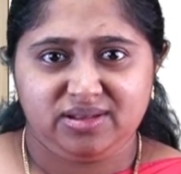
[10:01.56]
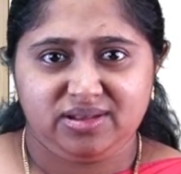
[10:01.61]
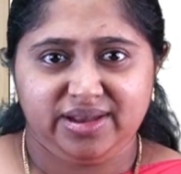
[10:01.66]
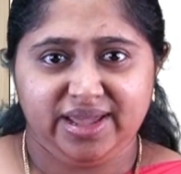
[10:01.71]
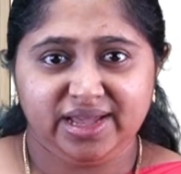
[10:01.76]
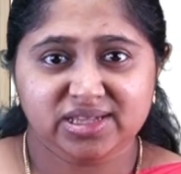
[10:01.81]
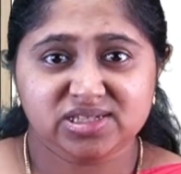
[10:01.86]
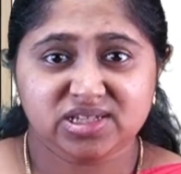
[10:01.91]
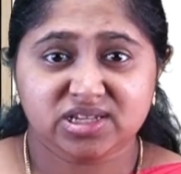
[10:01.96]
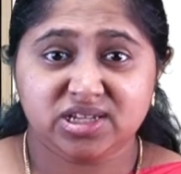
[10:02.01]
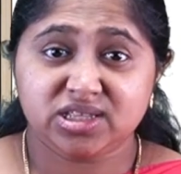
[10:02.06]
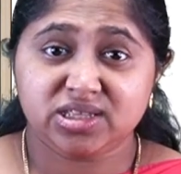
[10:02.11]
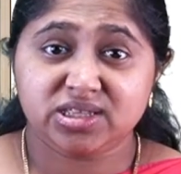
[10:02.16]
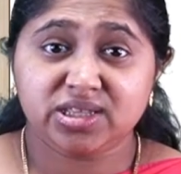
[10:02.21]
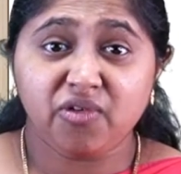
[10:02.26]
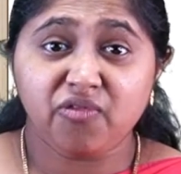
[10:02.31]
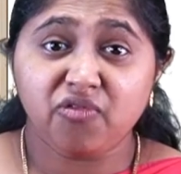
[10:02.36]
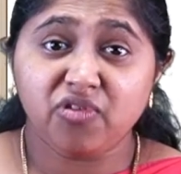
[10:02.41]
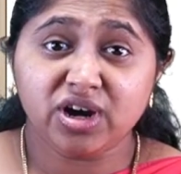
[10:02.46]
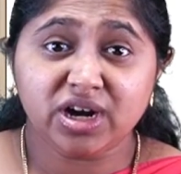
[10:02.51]
Next,
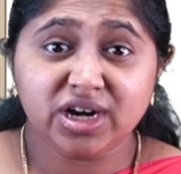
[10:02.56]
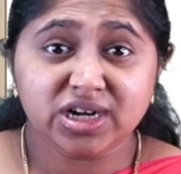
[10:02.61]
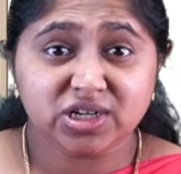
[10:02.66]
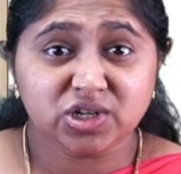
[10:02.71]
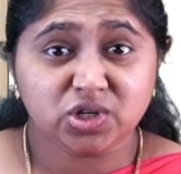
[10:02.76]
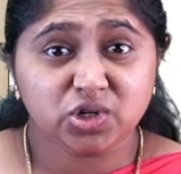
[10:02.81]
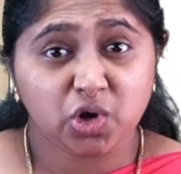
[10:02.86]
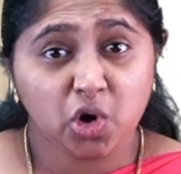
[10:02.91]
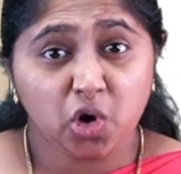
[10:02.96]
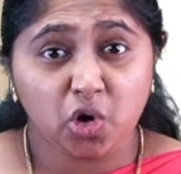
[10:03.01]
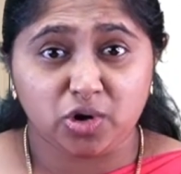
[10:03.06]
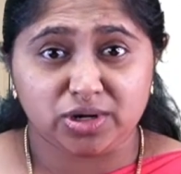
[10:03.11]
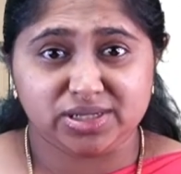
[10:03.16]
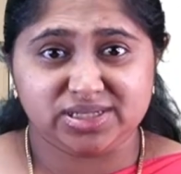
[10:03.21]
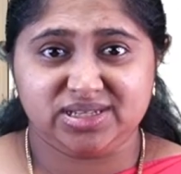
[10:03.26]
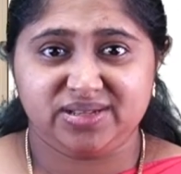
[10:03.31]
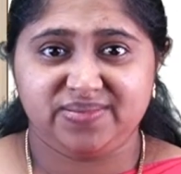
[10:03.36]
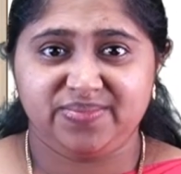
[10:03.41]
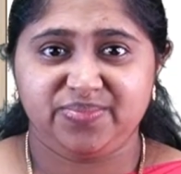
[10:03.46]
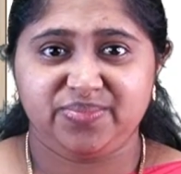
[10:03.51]
the word toss.
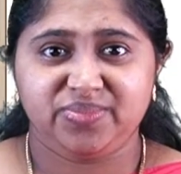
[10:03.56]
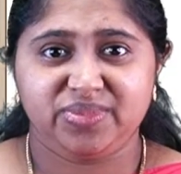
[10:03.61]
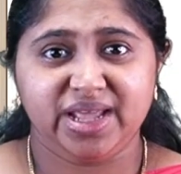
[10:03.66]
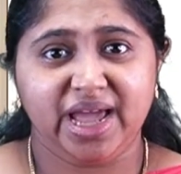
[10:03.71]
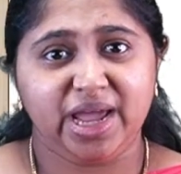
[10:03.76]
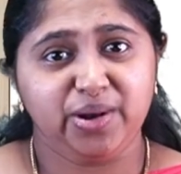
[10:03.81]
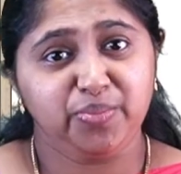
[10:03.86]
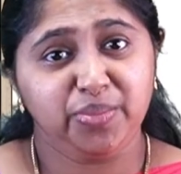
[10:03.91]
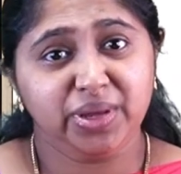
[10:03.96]
That